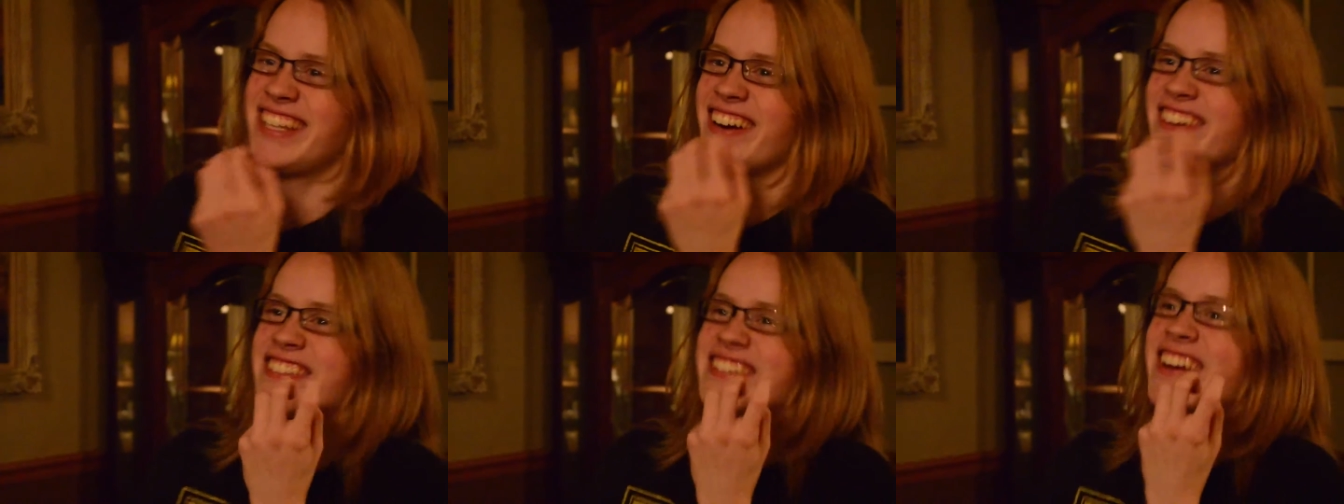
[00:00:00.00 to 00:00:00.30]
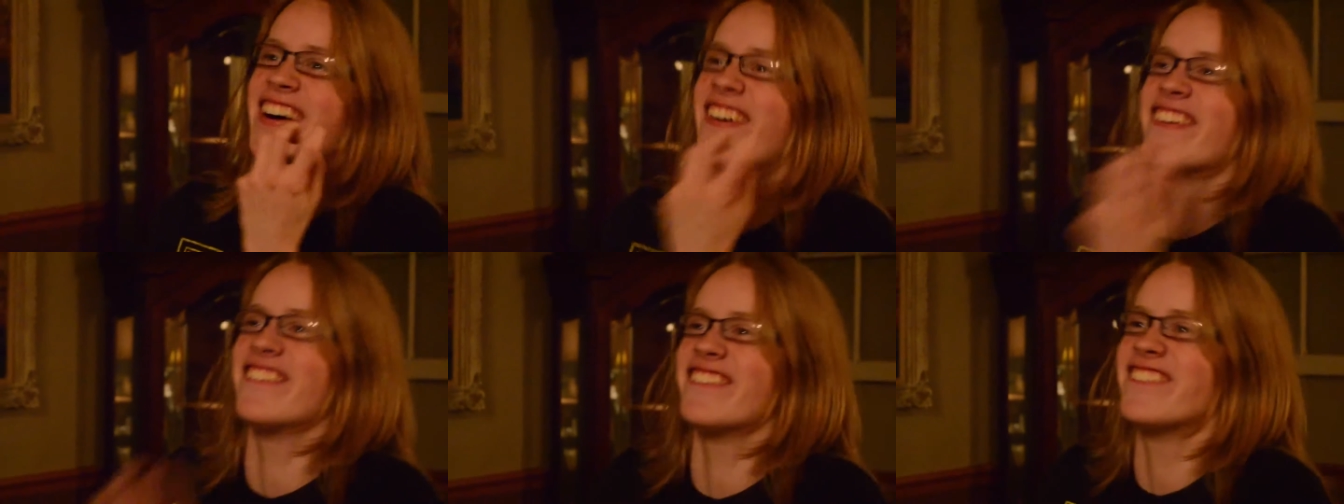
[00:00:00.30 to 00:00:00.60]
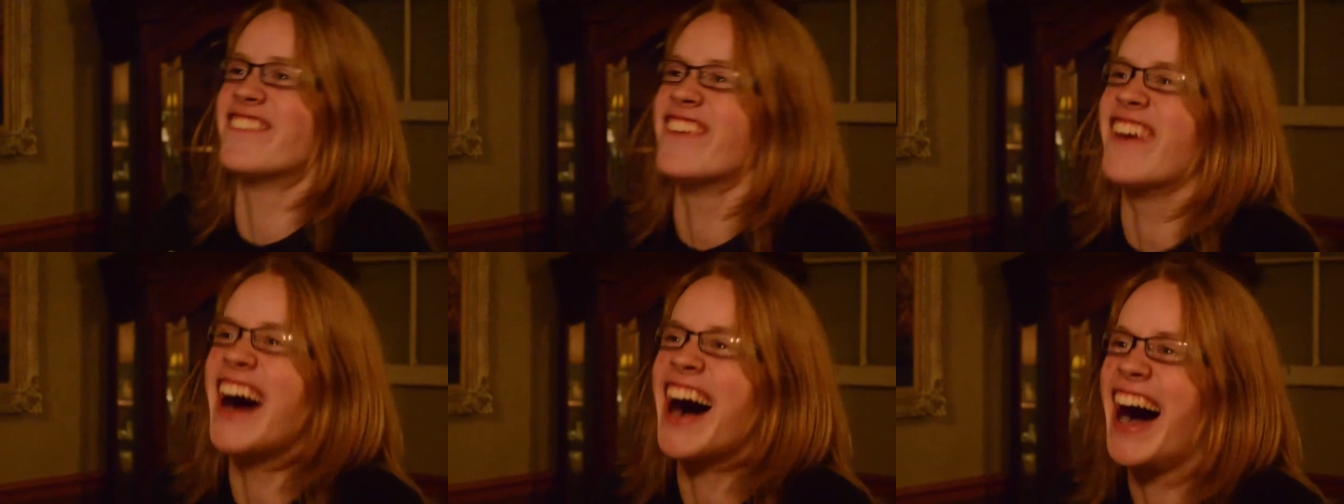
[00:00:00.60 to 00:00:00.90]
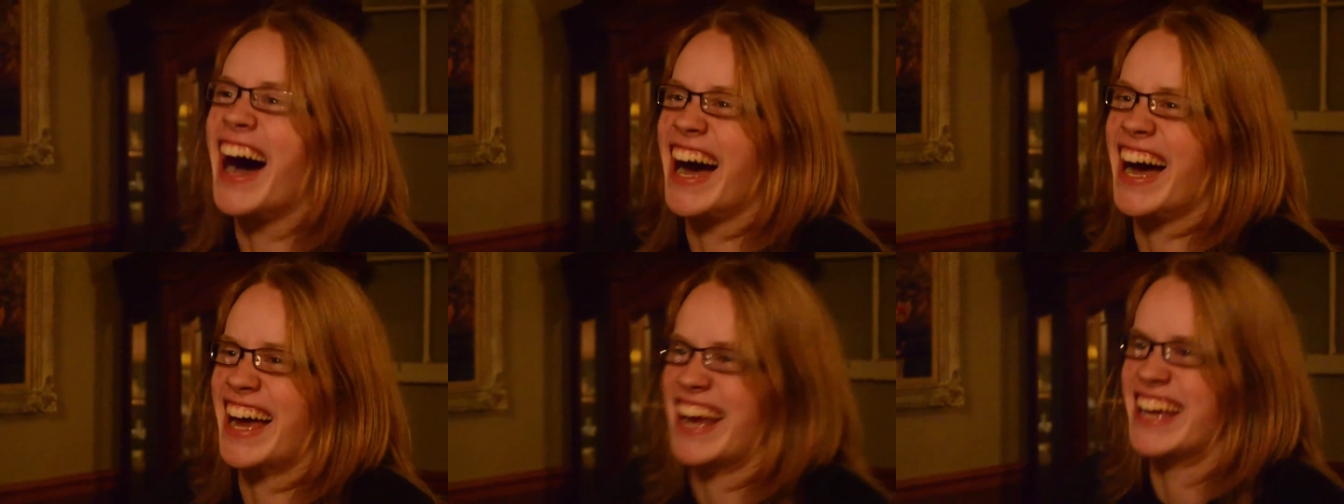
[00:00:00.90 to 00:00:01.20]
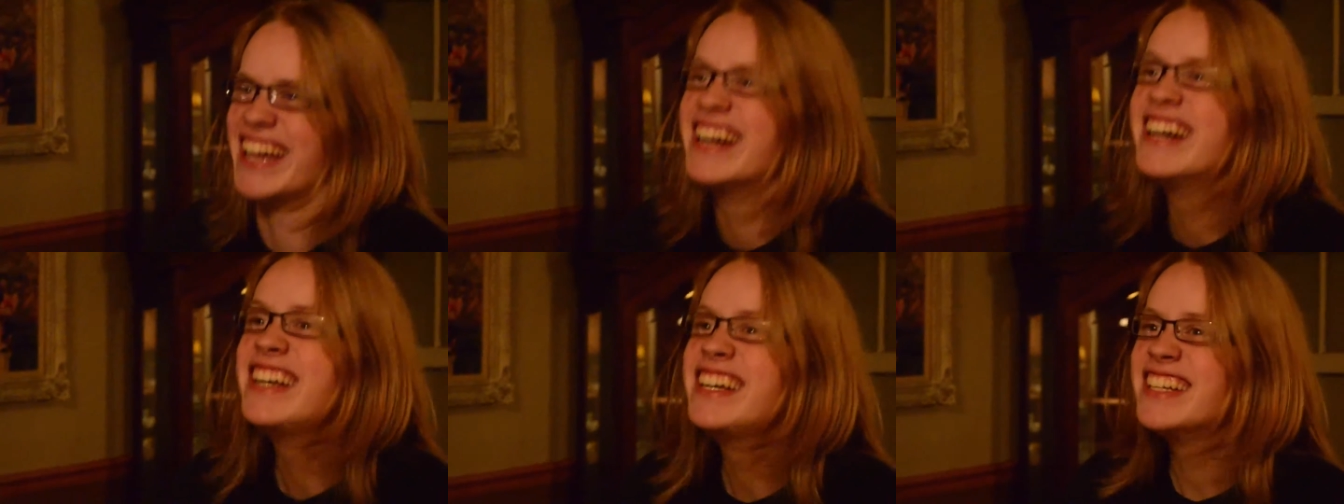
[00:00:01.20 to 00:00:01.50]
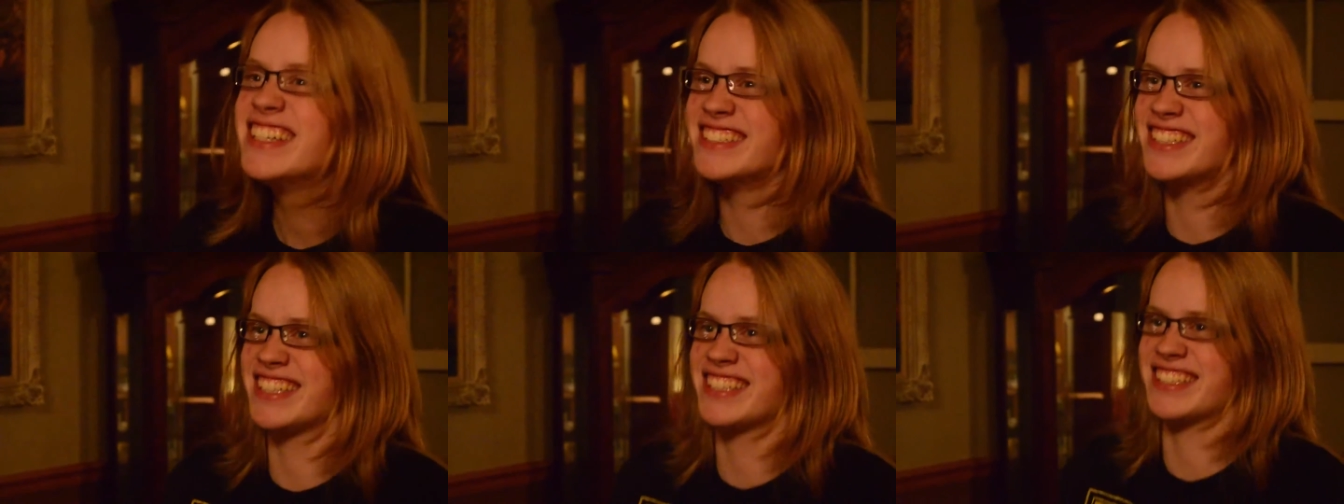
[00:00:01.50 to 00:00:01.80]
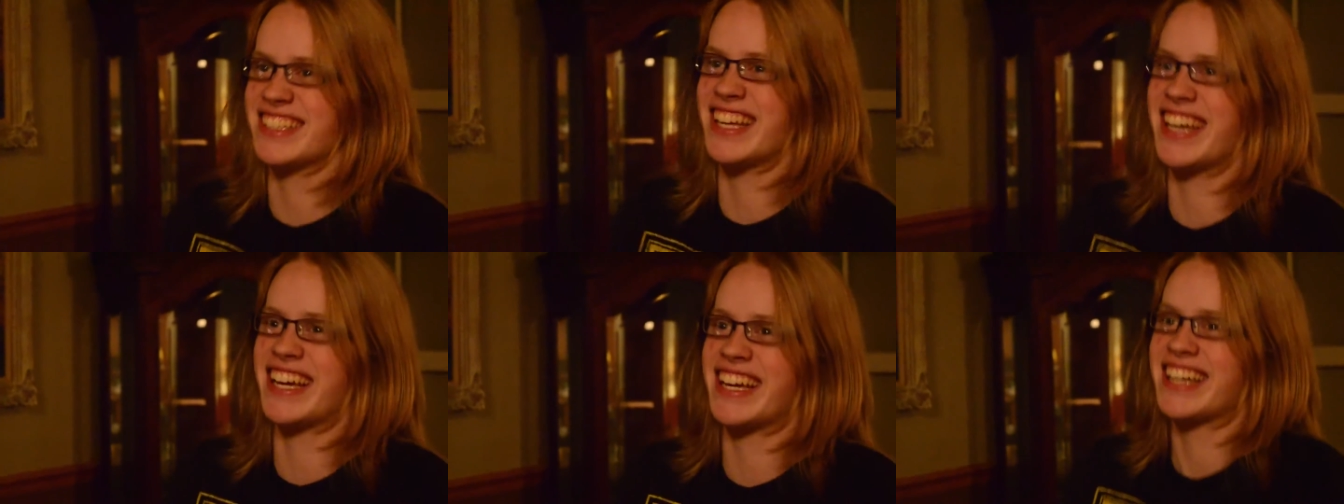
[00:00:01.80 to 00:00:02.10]
don't know why. She's
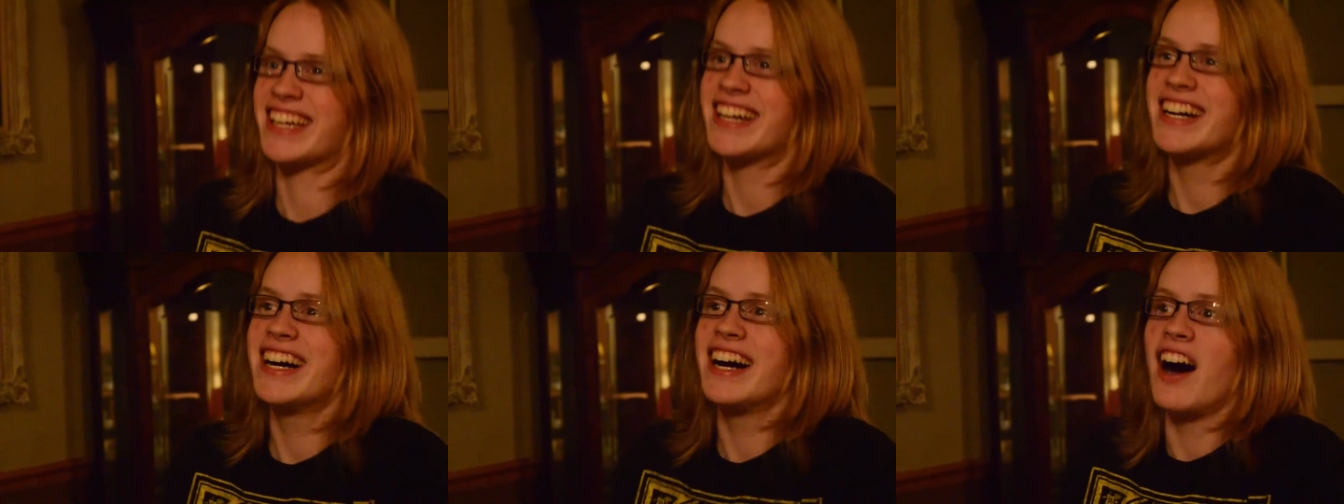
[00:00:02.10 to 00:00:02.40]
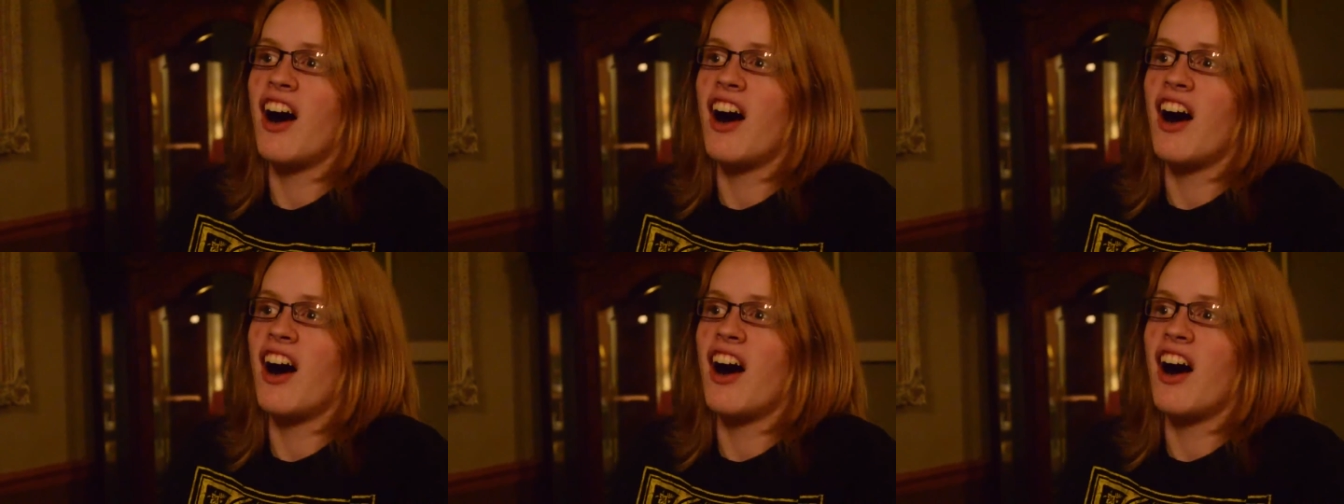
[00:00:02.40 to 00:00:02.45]
like,